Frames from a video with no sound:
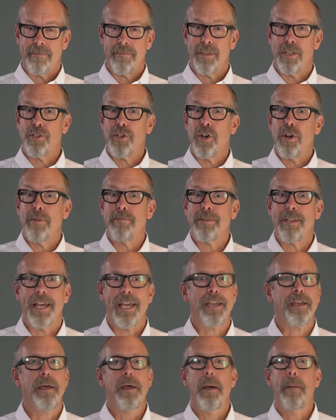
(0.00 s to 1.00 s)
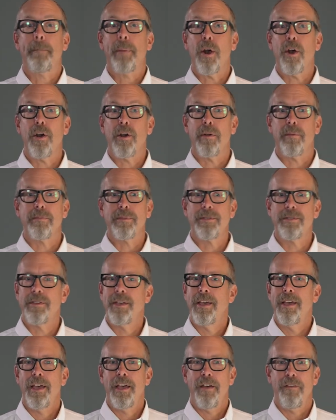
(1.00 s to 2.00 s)
the terms like PERMs,
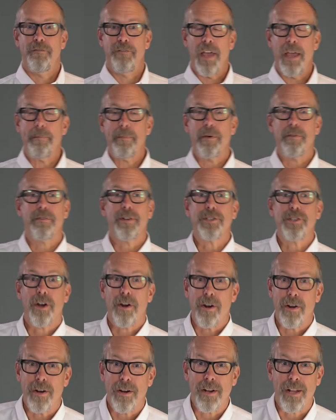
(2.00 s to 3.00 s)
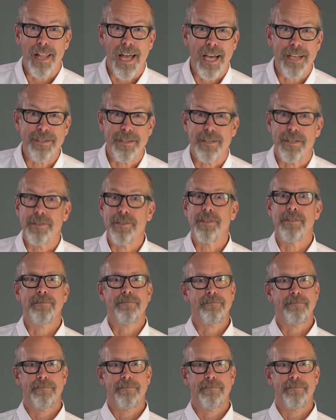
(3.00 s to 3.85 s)
vapor retarder classes,